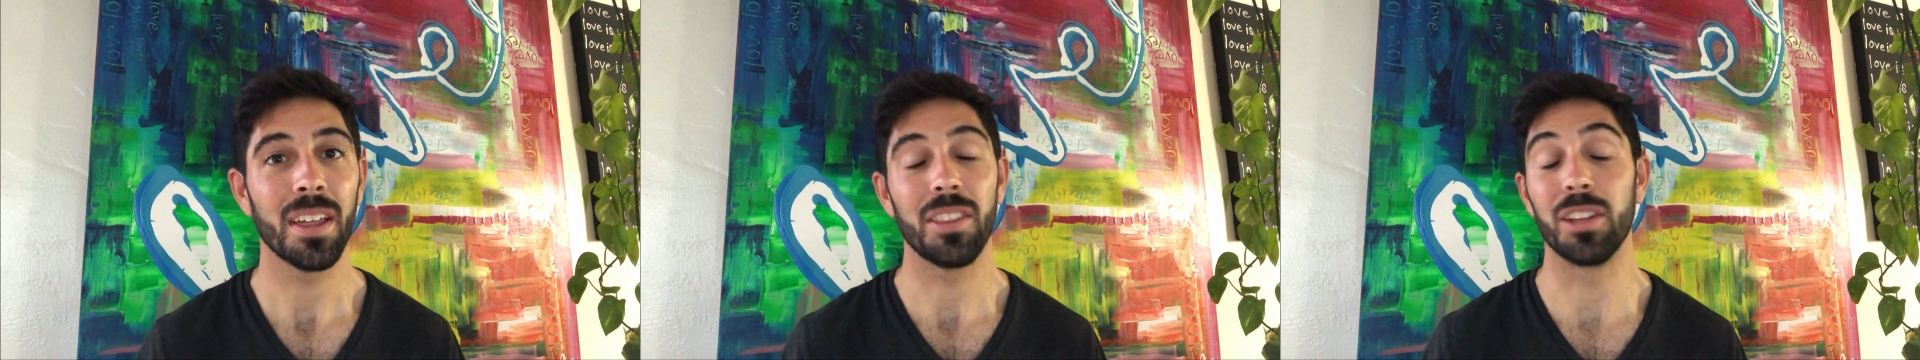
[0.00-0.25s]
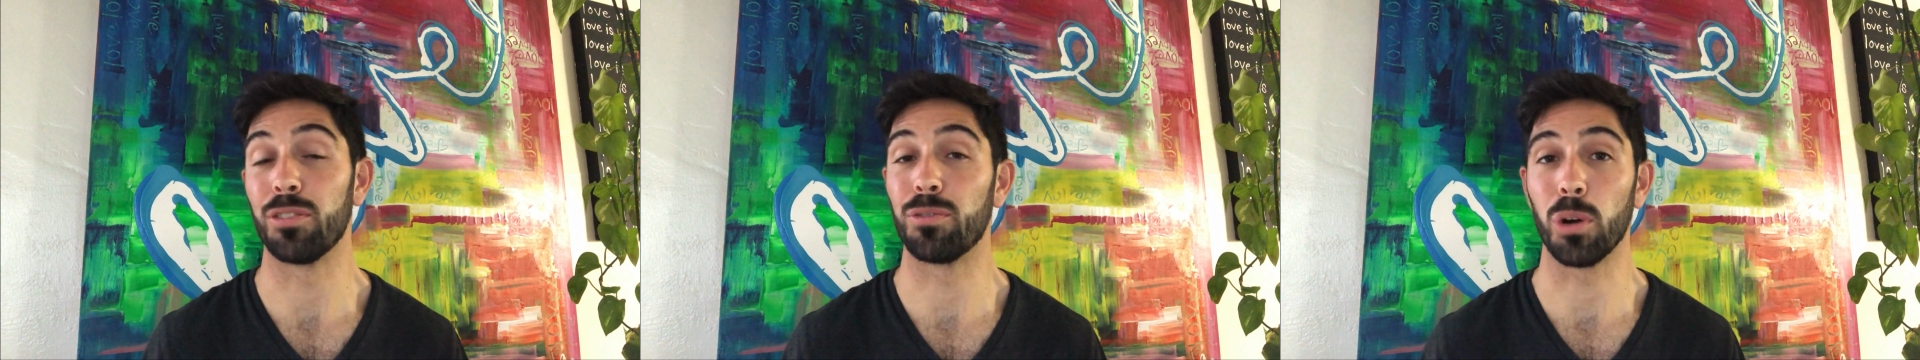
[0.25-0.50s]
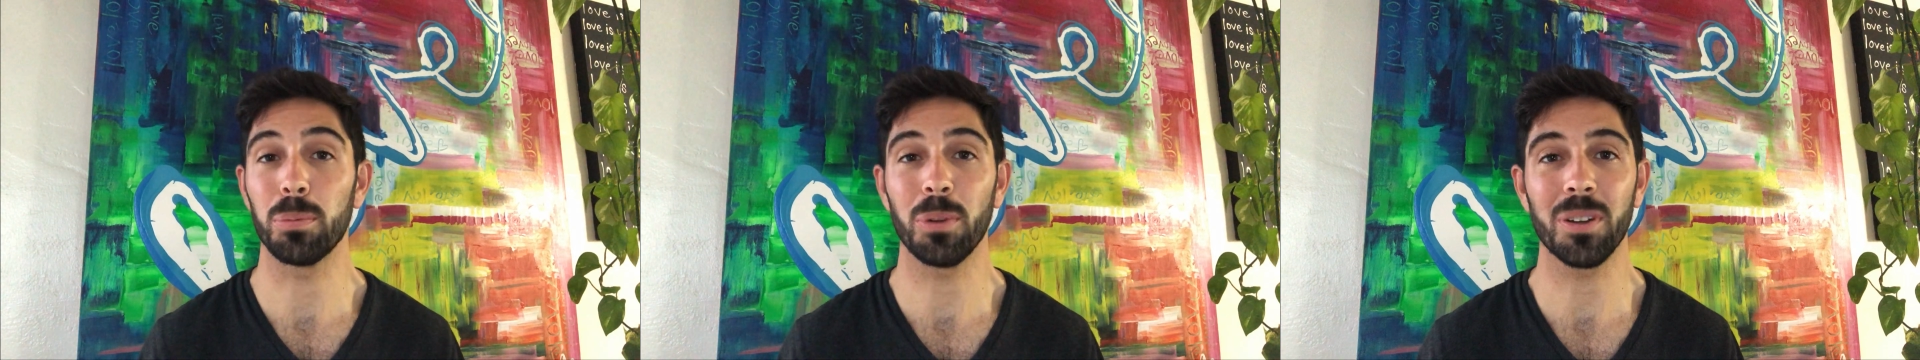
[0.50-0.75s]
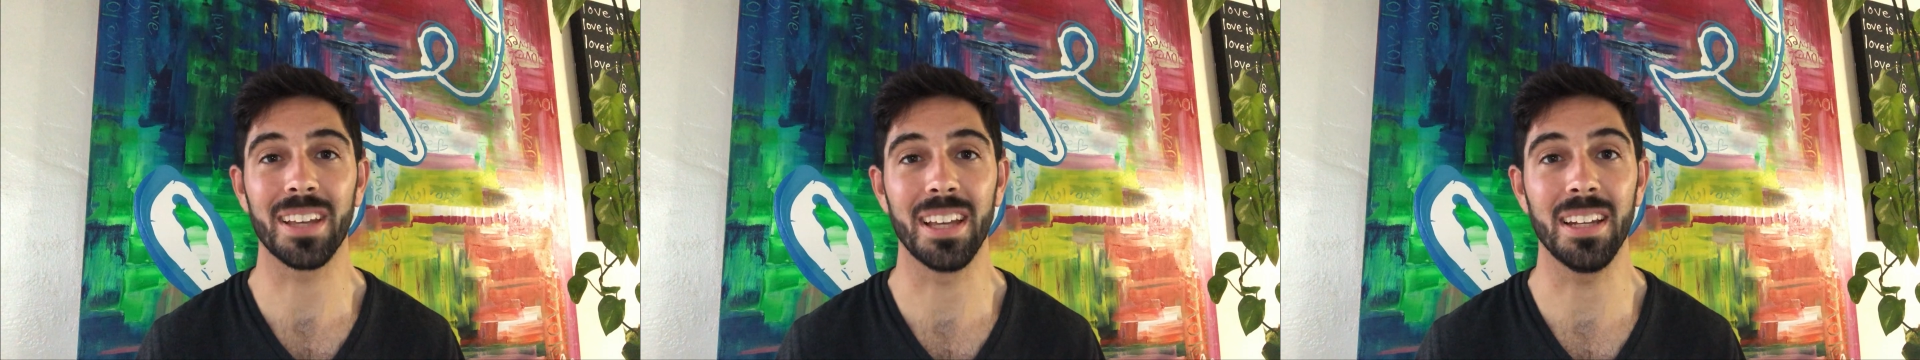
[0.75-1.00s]
The
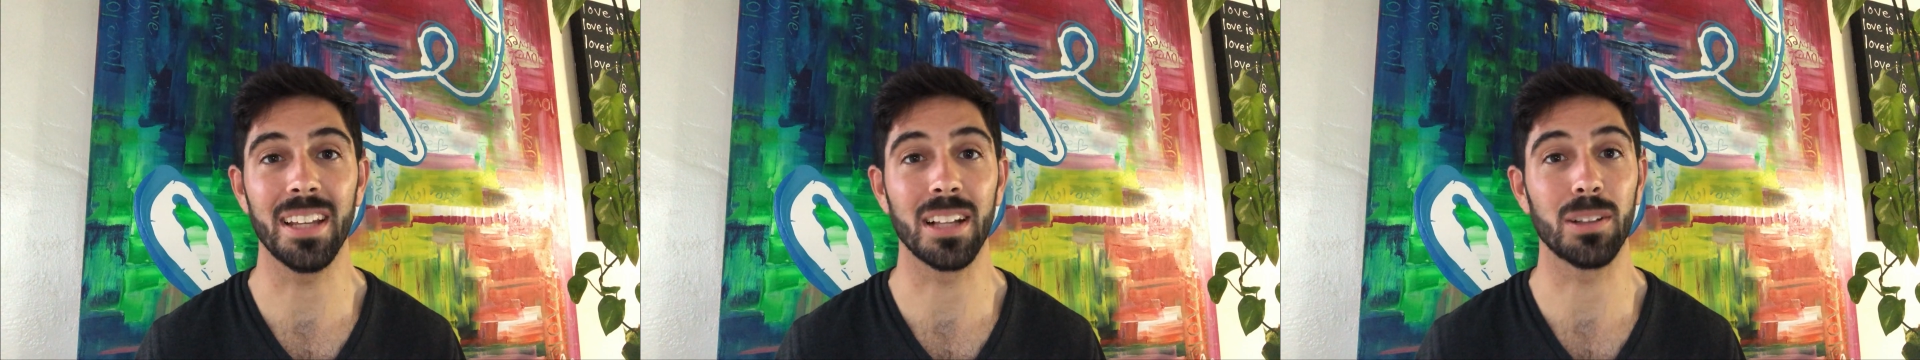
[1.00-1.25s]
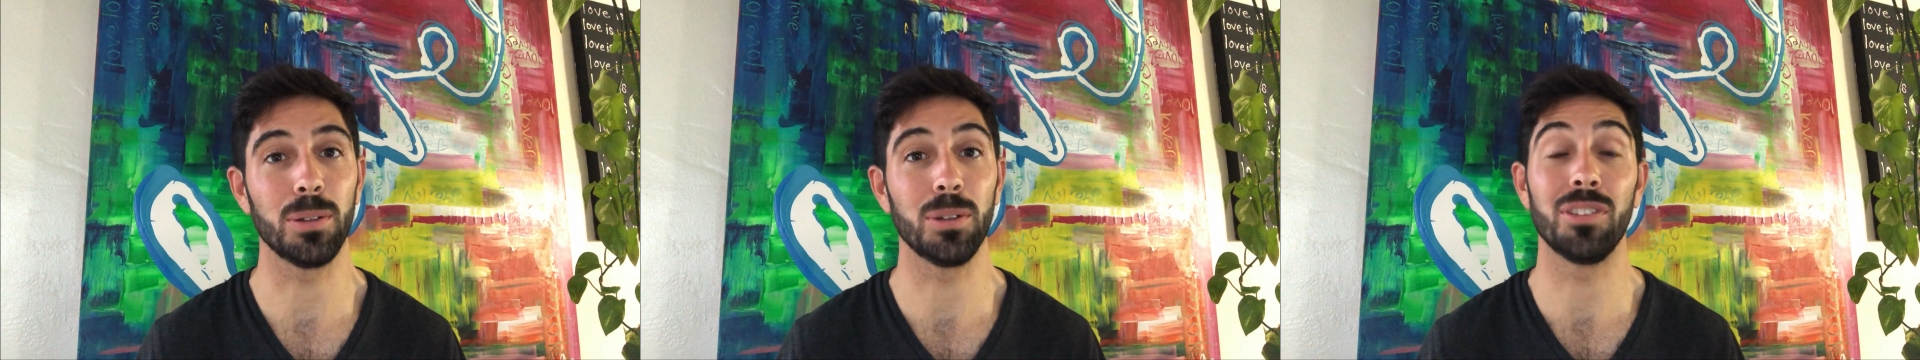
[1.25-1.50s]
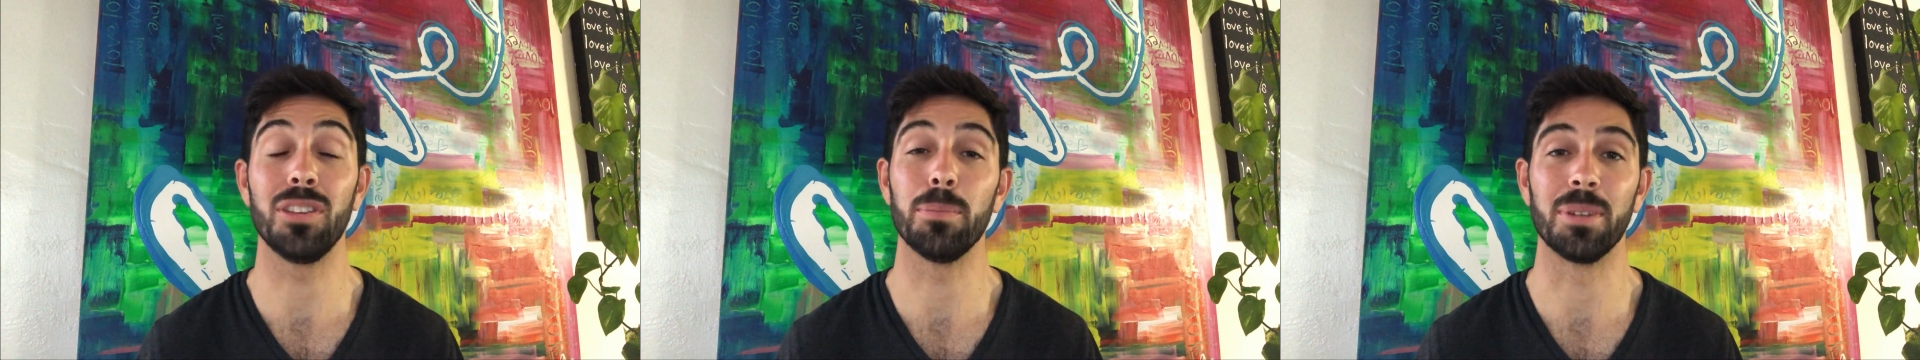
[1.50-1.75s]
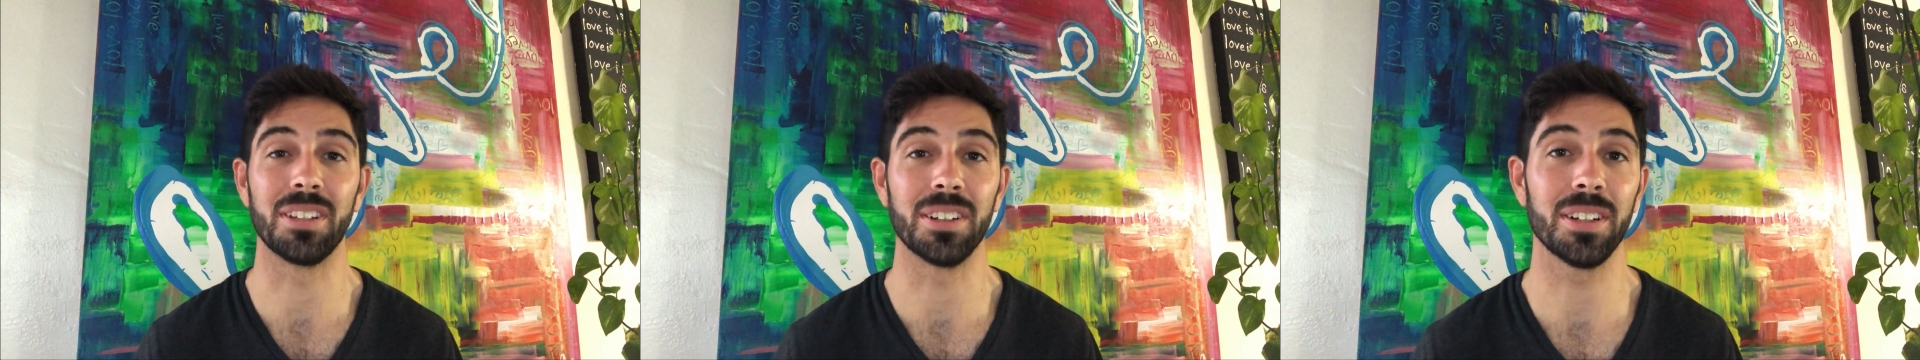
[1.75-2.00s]
affordable kit includes the
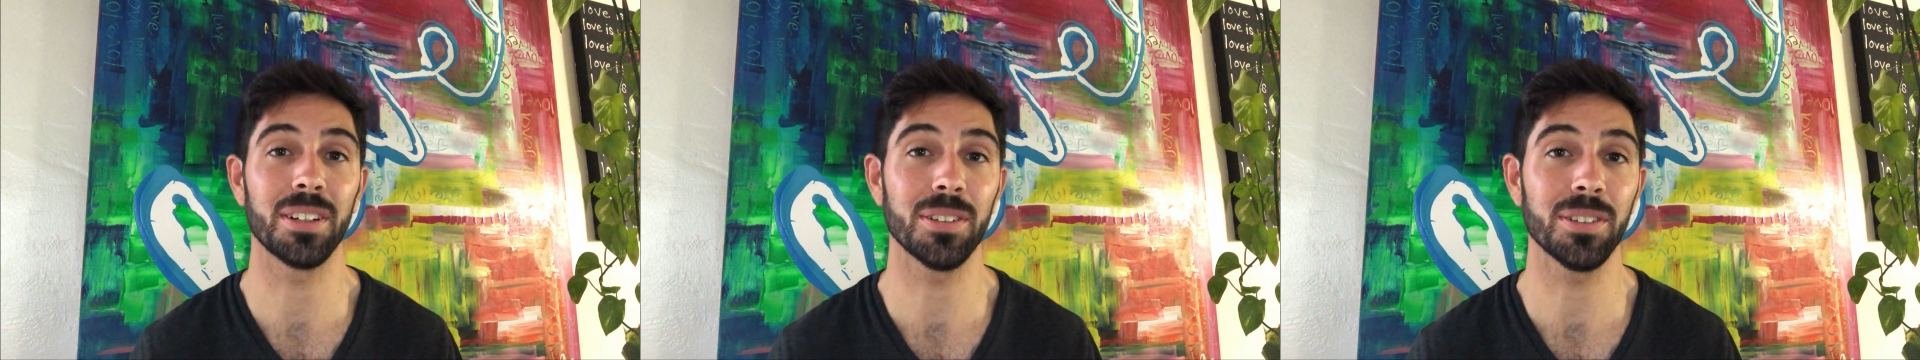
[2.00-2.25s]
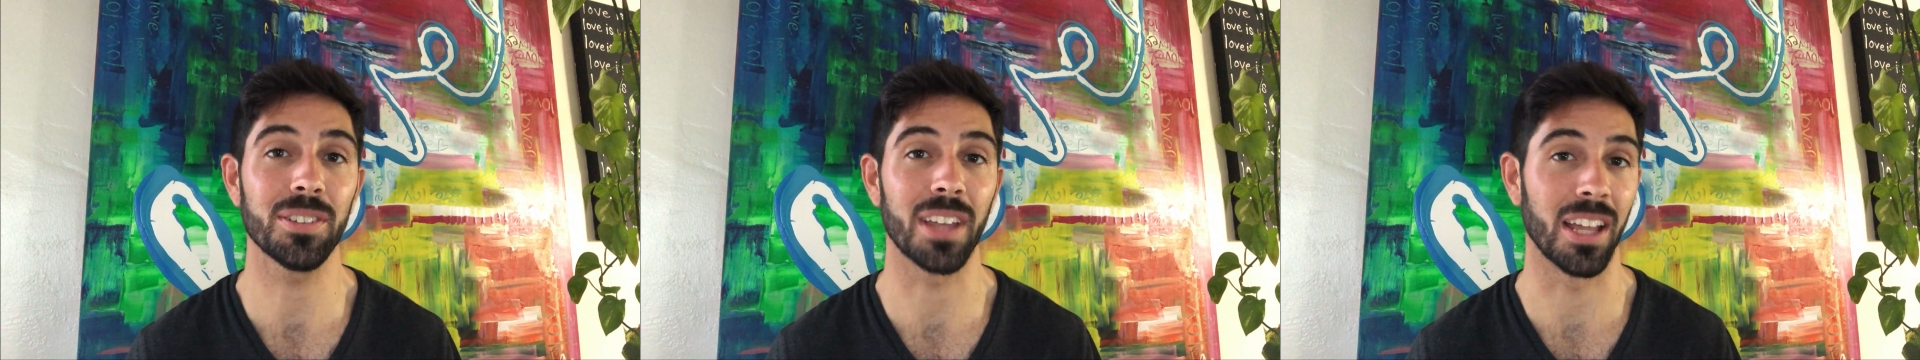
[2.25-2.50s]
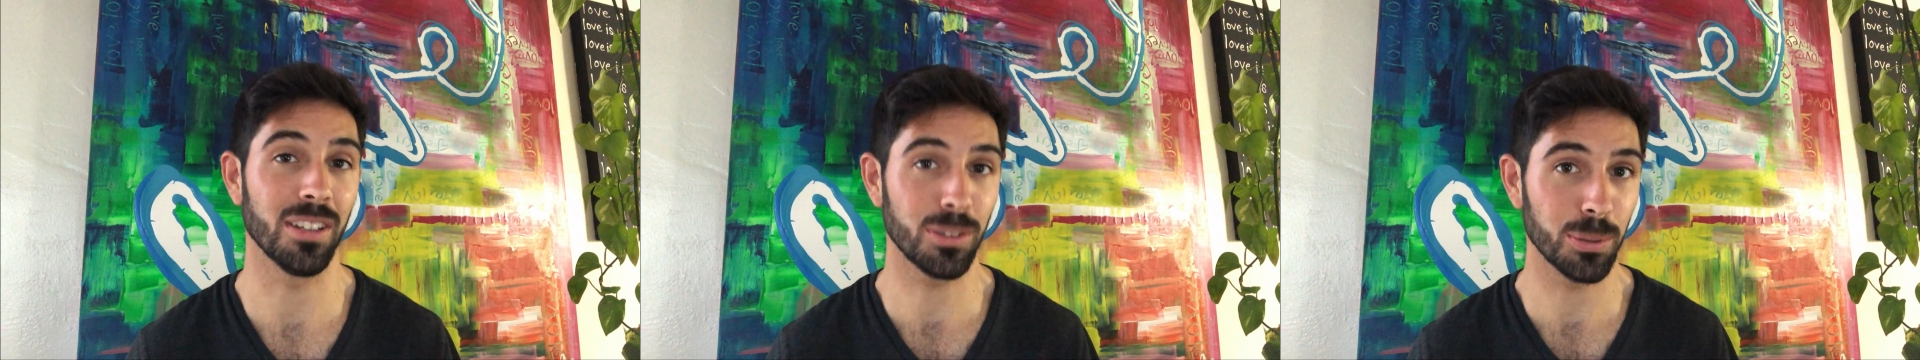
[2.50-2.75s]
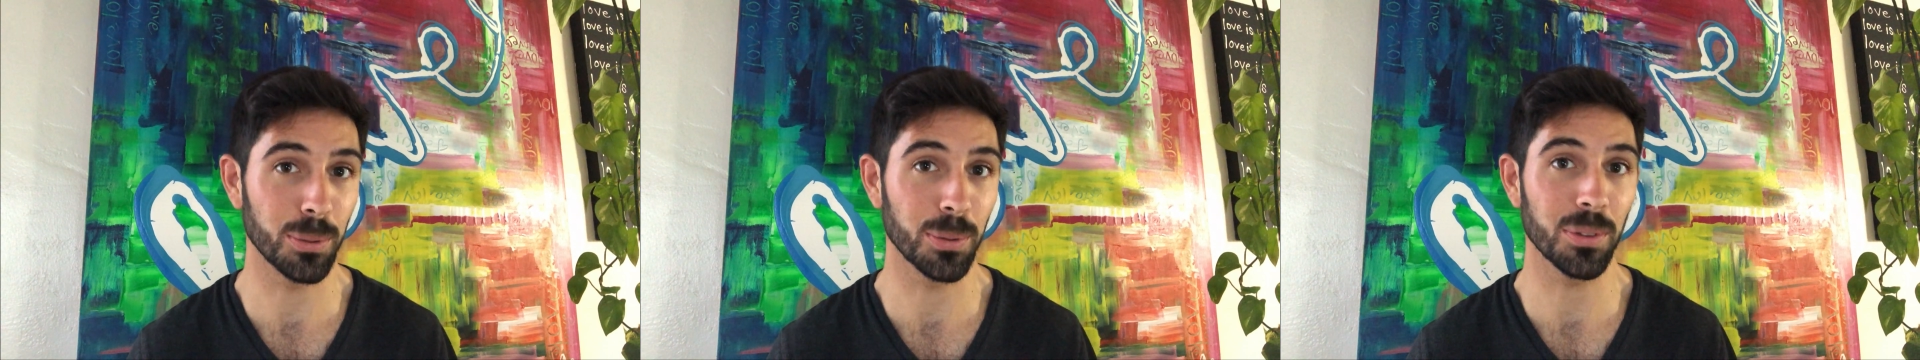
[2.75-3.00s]
materials and
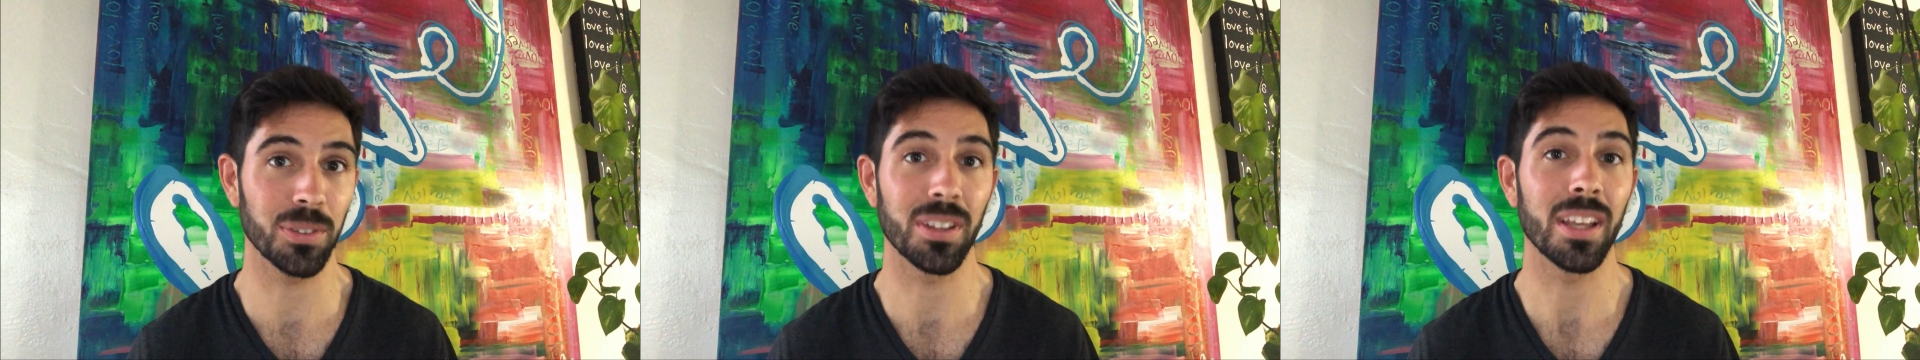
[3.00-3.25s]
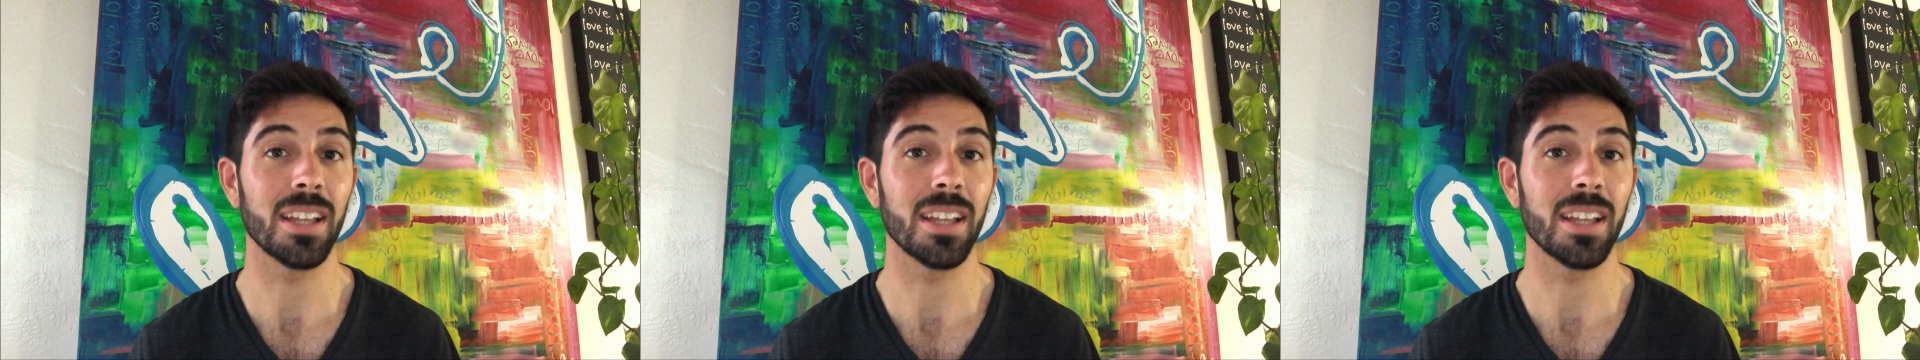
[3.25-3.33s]
tools